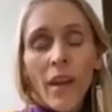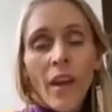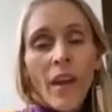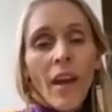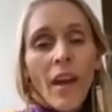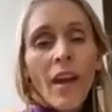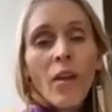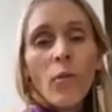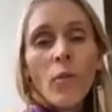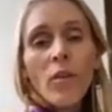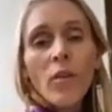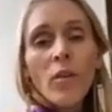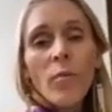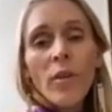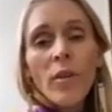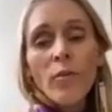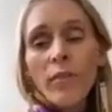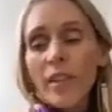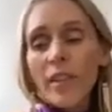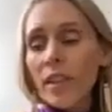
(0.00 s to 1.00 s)
And I want to
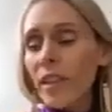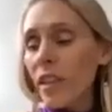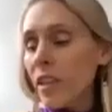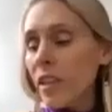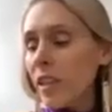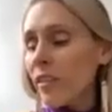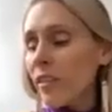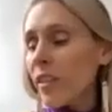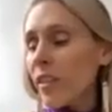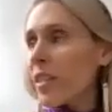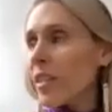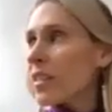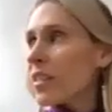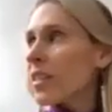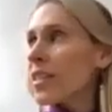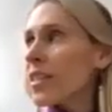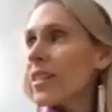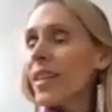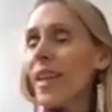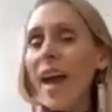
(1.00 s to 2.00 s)
be really clear, this
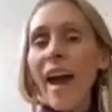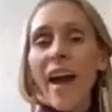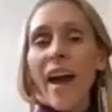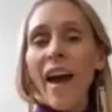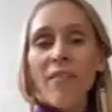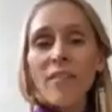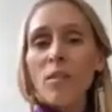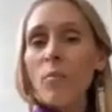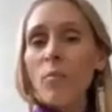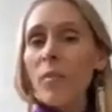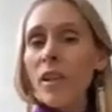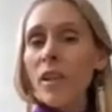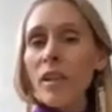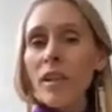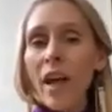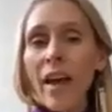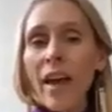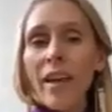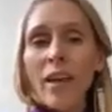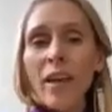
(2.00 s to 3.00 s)
doesn't have to be
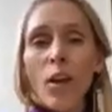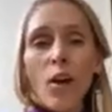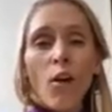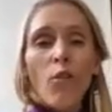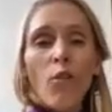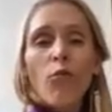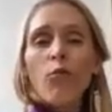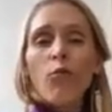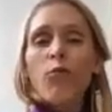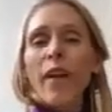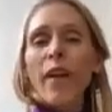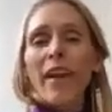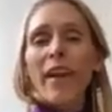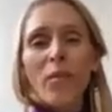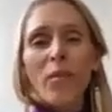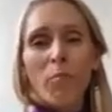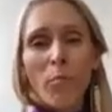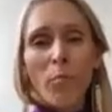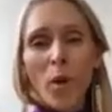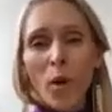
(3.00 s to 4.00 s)
like
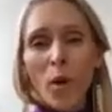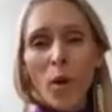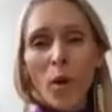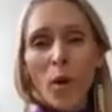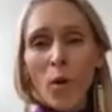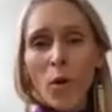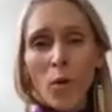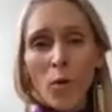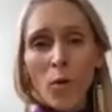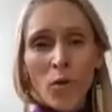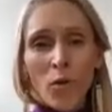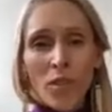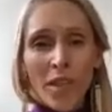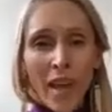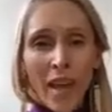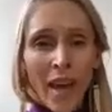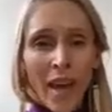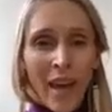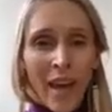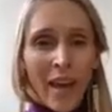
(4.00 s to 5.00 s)
rainbows
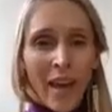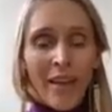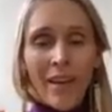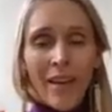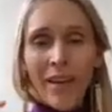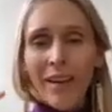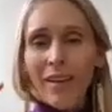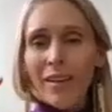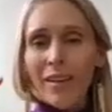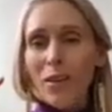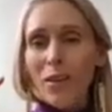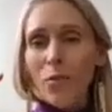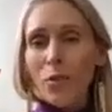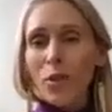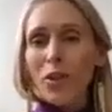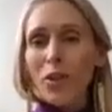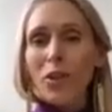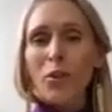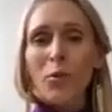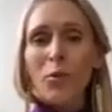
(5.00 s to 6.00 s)
and, you know,
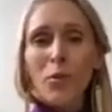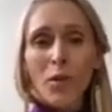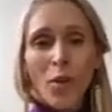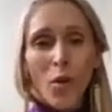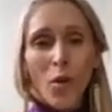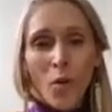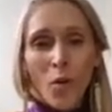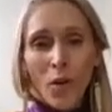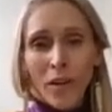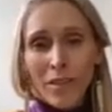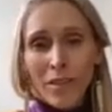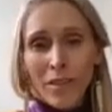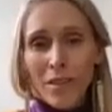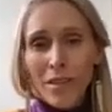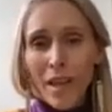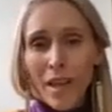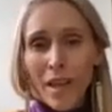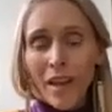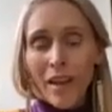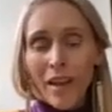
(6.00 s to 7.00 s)
unicorns
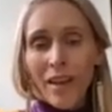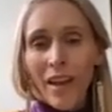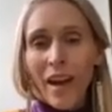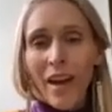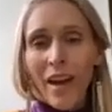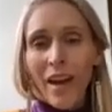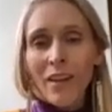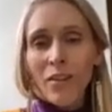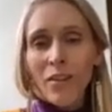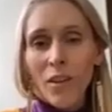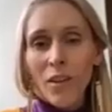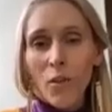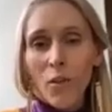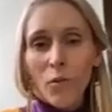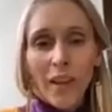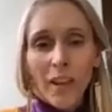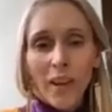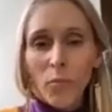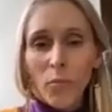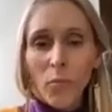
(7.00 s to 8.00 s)
and I don't know,
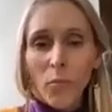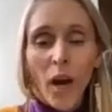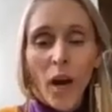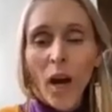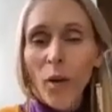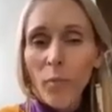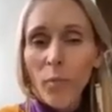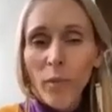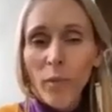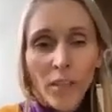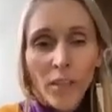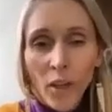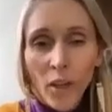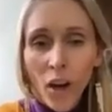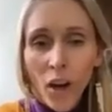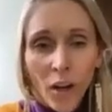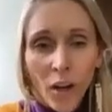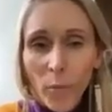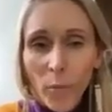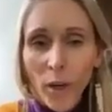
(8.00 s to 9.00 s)
like puppy
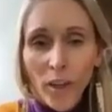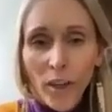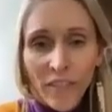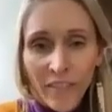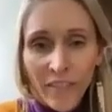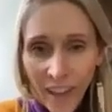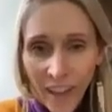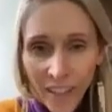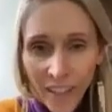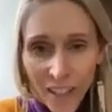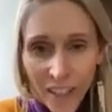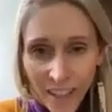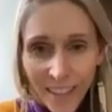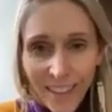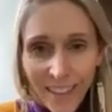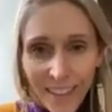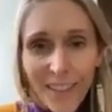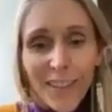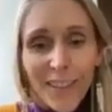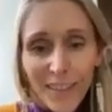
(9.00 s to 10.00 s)
dog
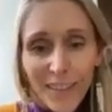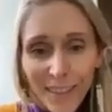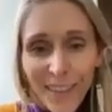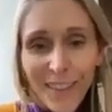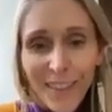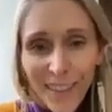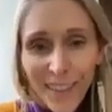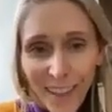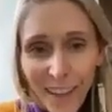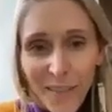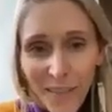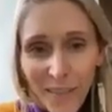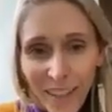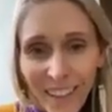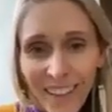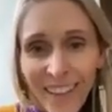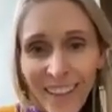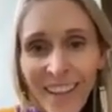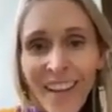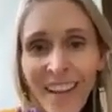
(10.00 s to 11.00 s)
perfection. Do you know what I
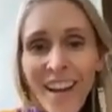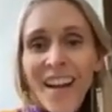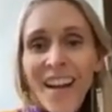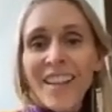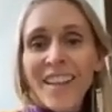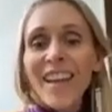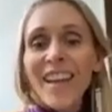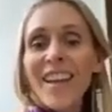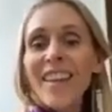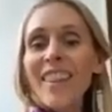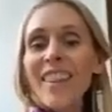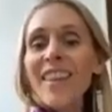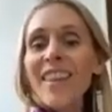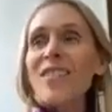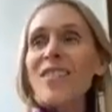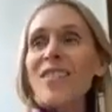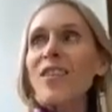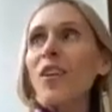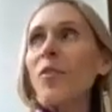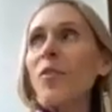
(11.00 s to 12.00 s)
mean? Like
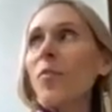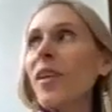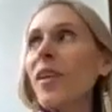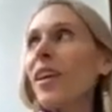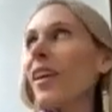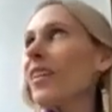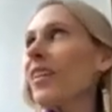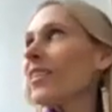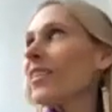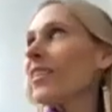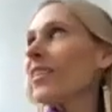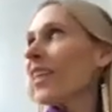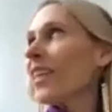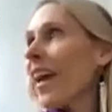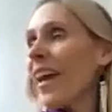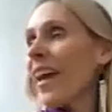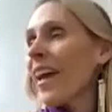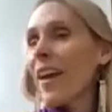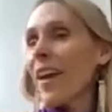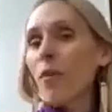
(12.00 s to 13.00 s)
this could be a
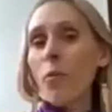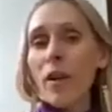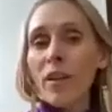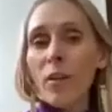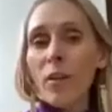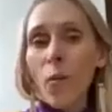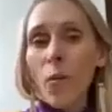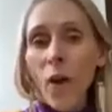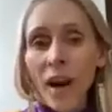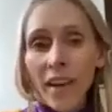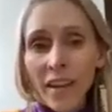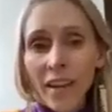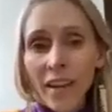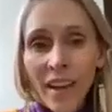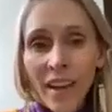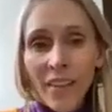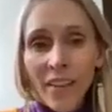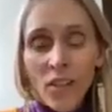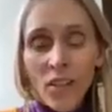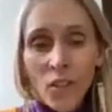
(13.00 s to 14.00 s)
day where you're walking
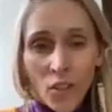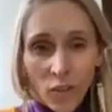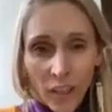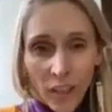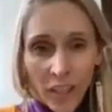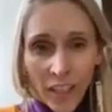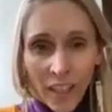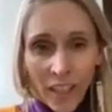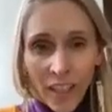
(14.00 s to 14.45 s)
down the street